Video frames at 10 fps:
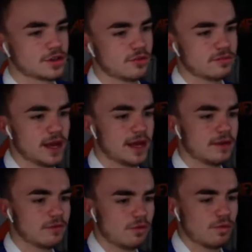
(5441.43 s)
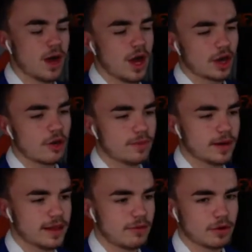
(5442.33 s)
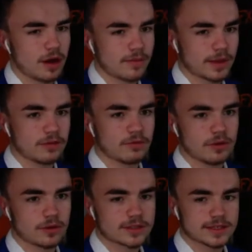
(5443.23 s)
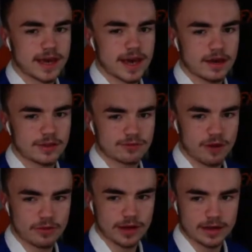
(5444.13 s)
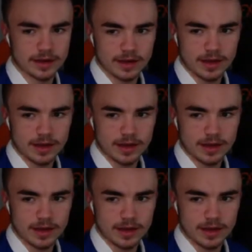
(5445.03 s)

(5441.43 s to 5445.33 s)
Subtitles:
Tom Naylor will go and pick that one up, and will look to get a throw in.